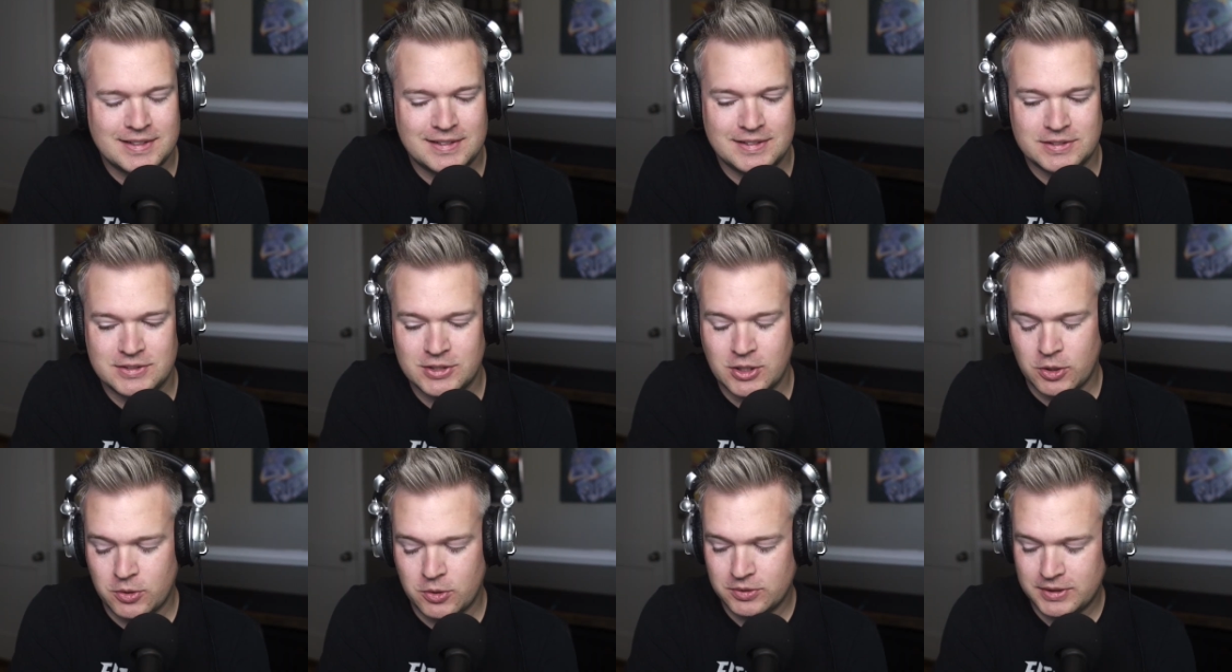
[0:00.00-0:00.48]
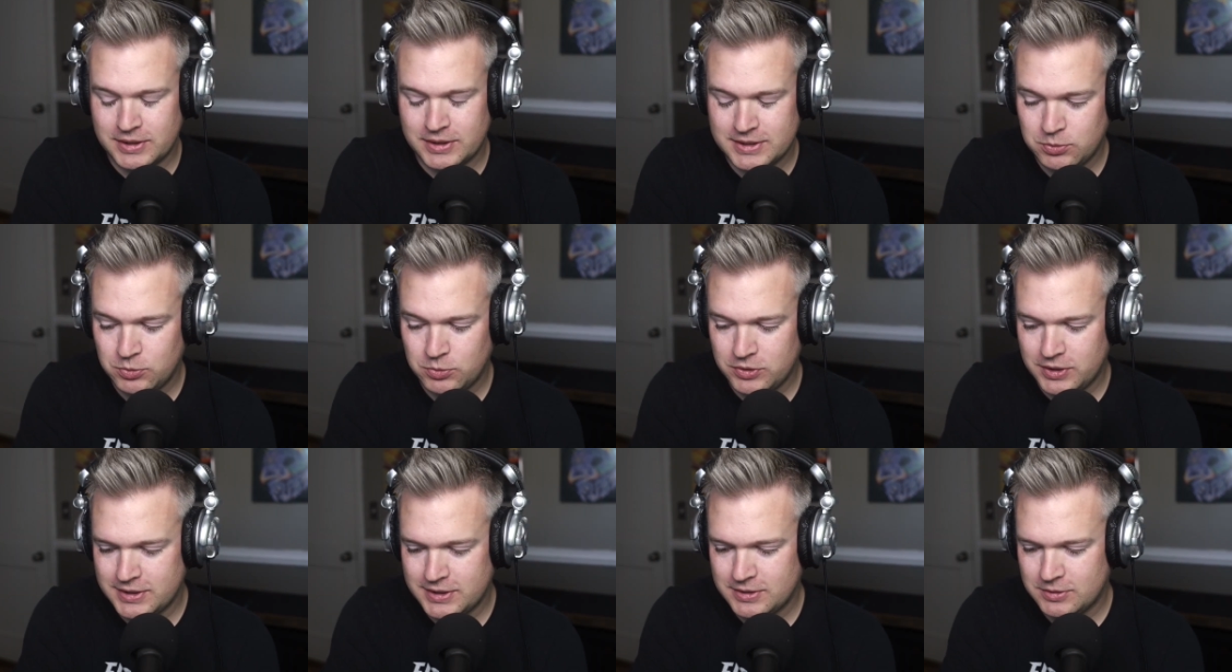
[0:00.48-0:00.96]
So let's
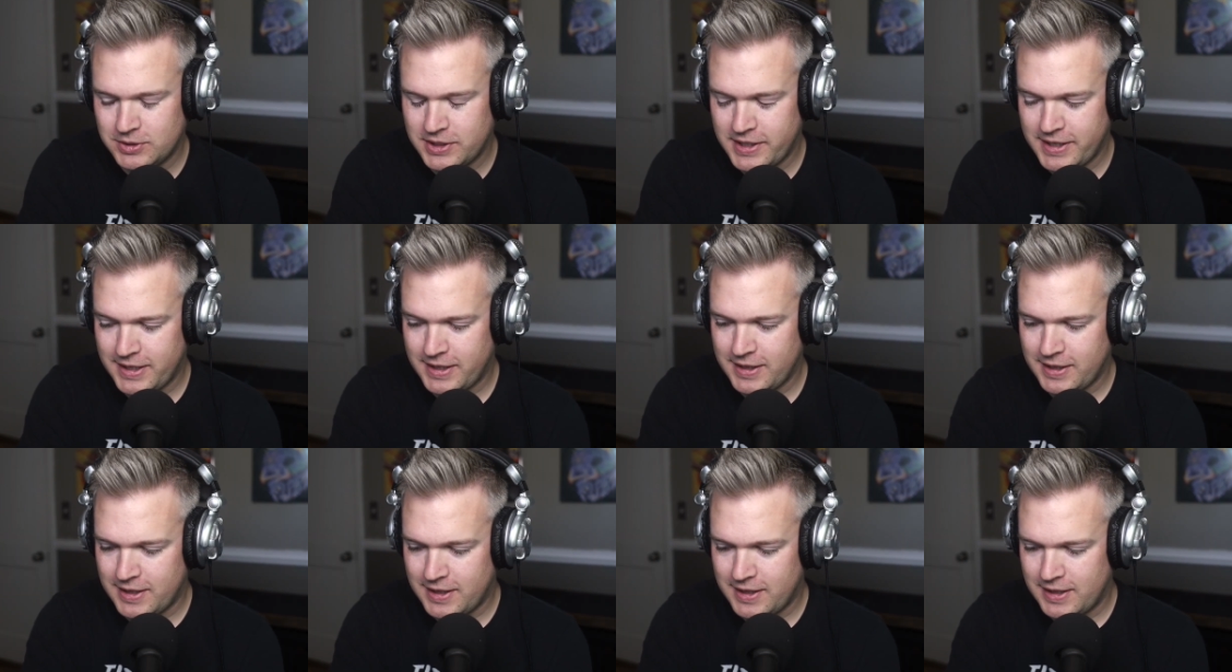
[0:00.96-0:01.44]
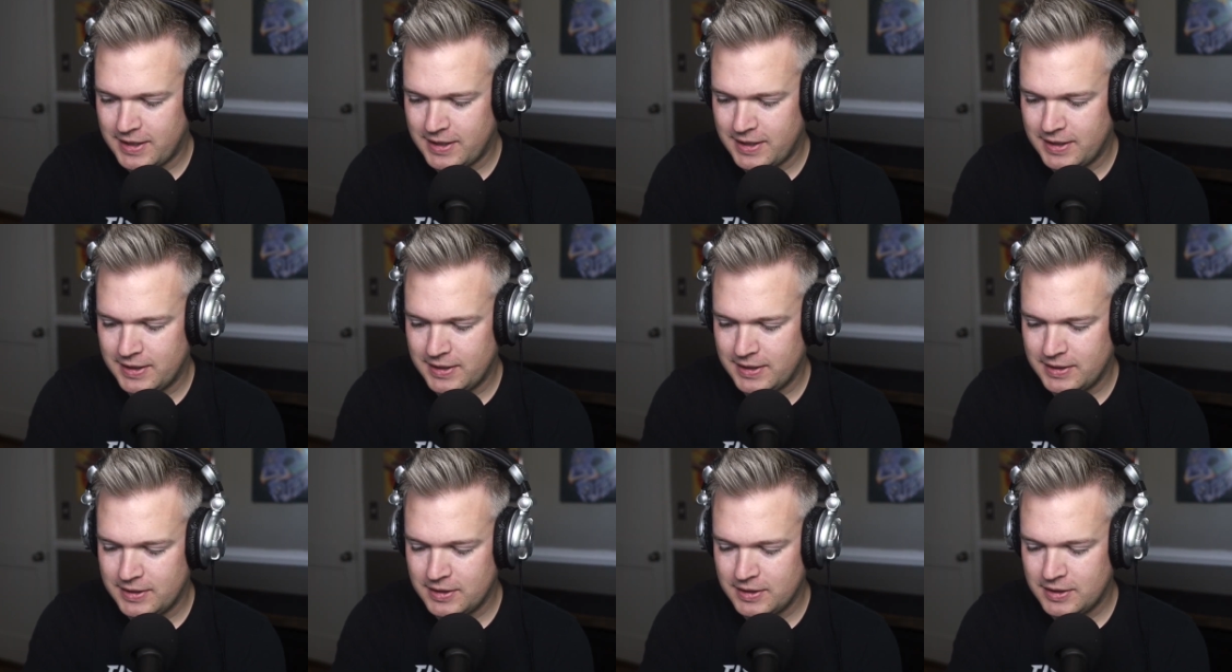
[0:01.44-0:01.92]
let's like
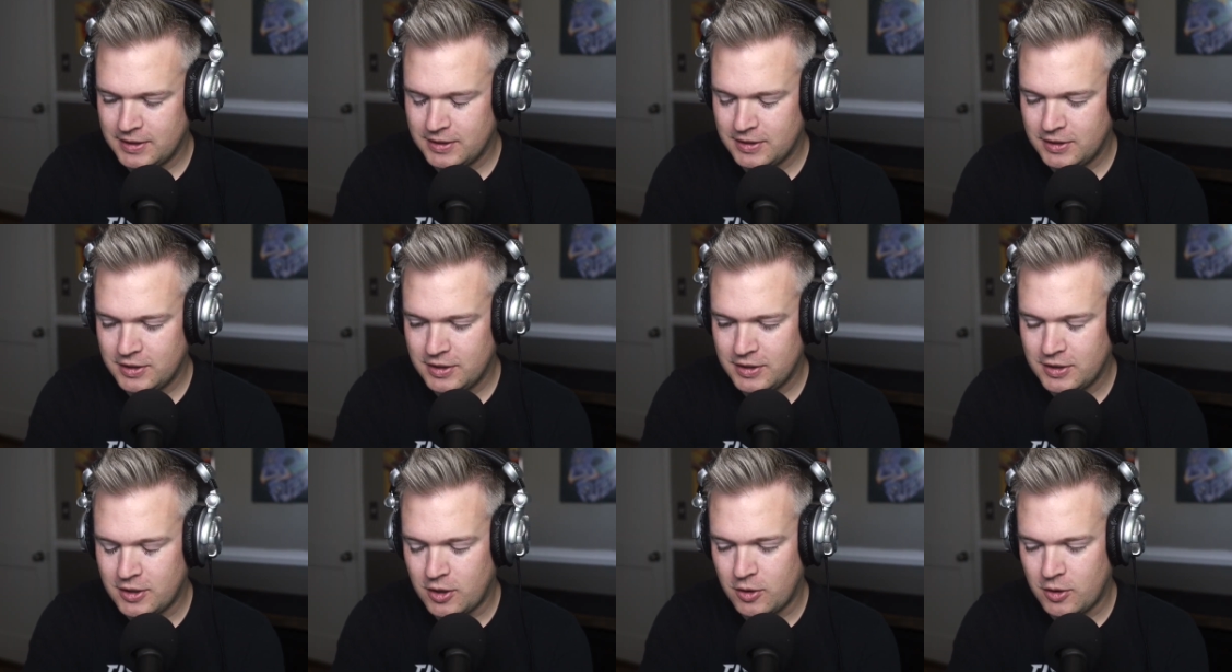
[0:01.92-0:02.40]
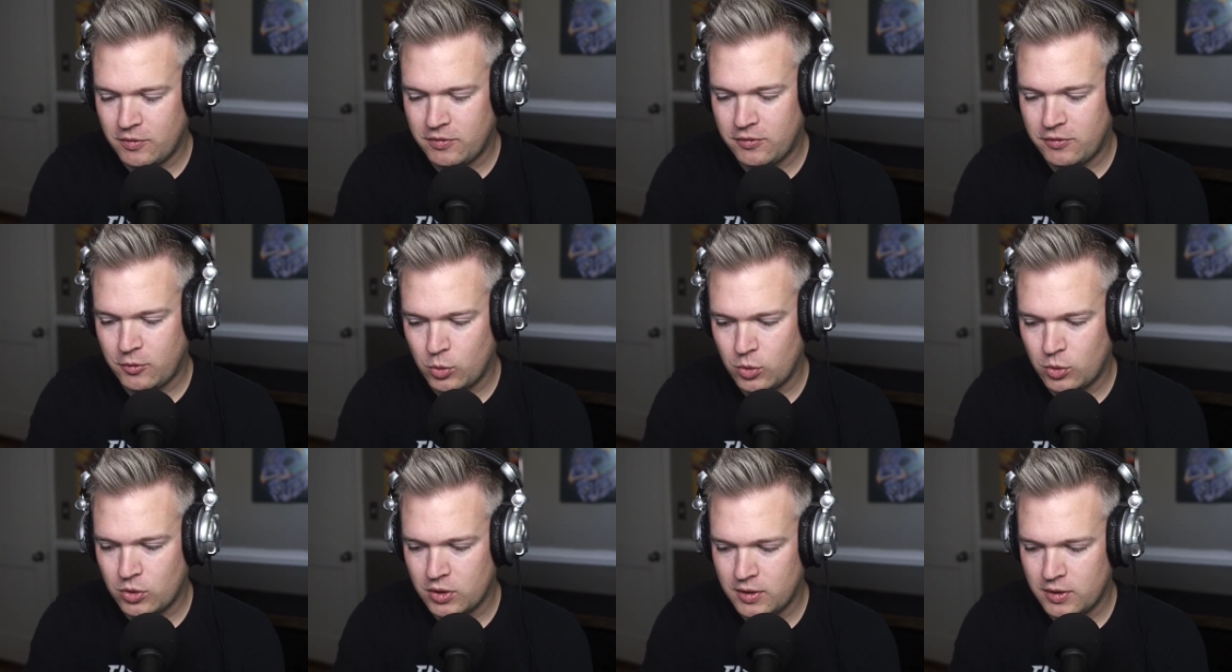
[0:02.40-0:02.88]
uh you know
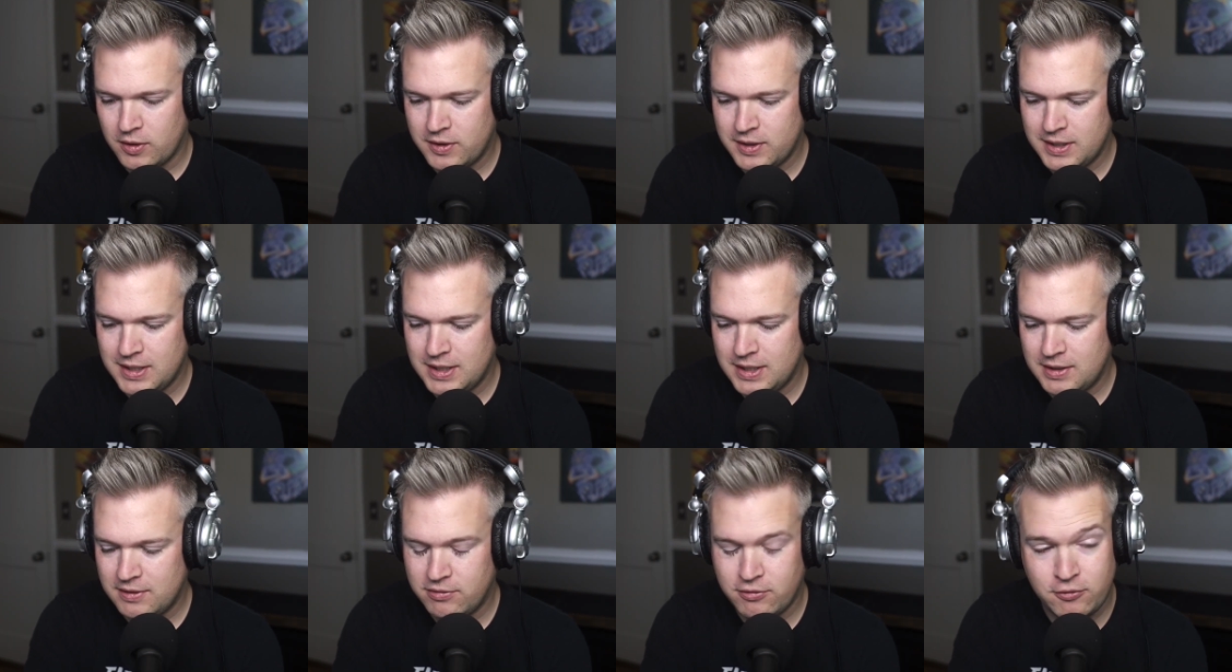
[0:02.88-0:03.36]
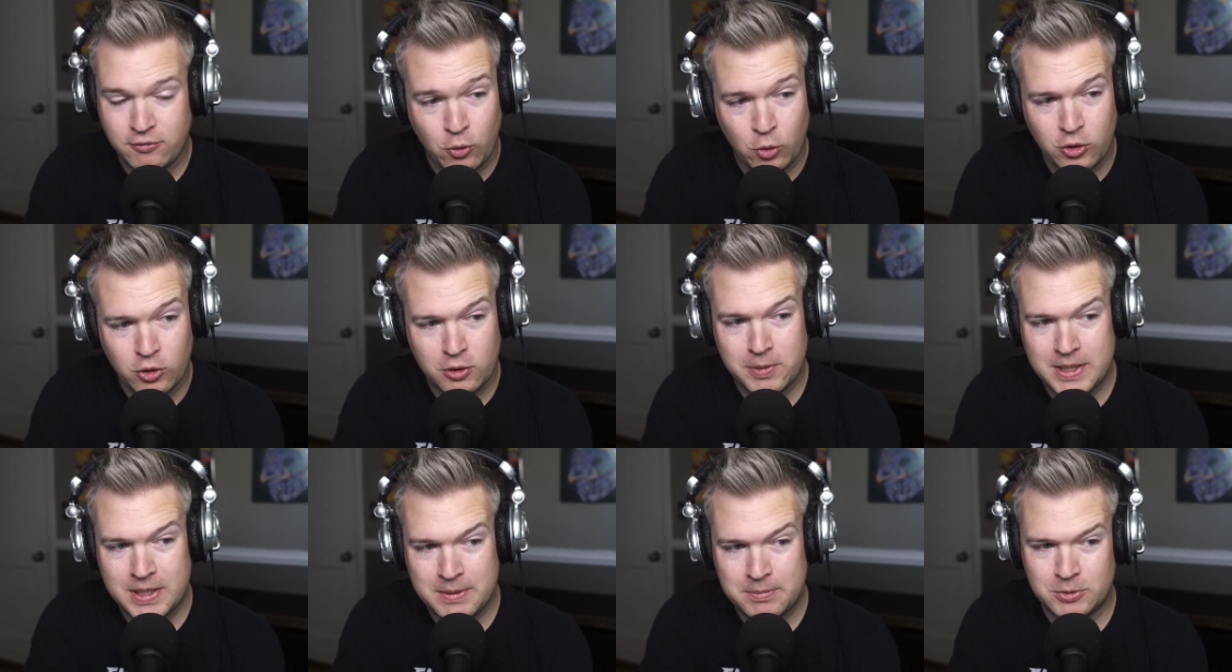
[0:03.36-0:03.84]
for the
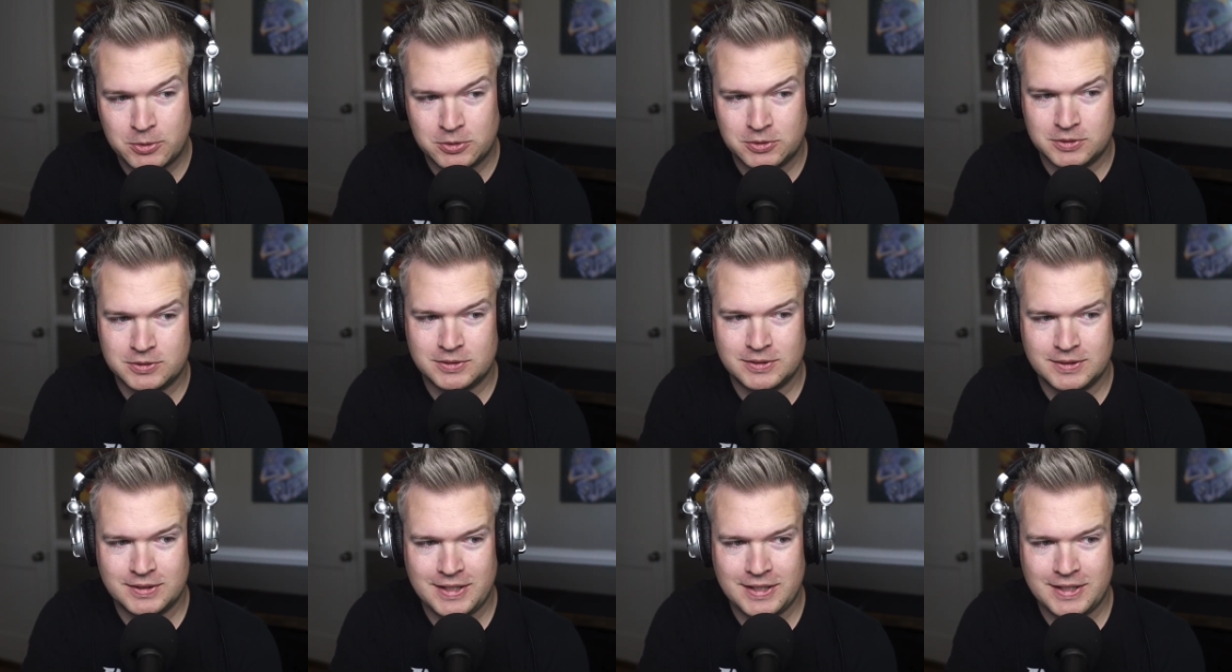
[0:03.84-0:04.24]
four people